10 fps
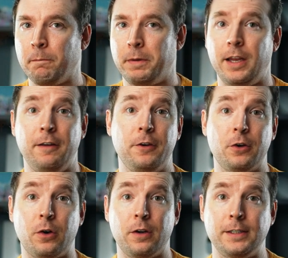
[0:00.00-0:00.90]
But if
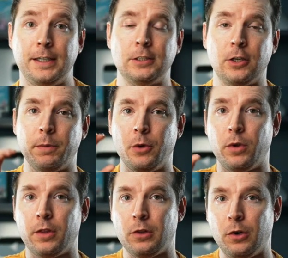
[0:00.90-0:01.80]
you're on a desktop, you
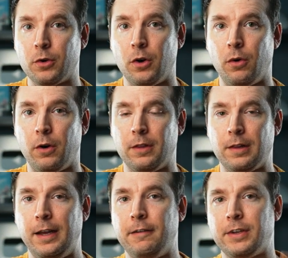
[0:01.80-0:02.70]
want the logo on the
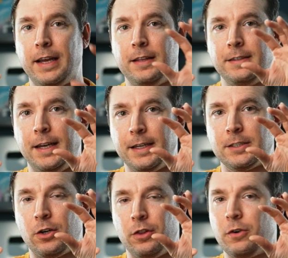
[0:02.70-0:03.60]
left and the
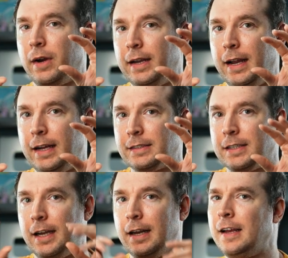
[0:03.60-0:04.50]
text on the right hand
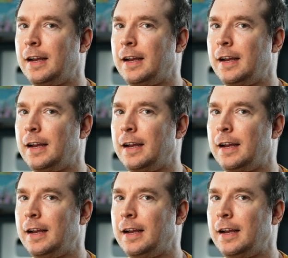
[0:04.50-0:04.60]
side.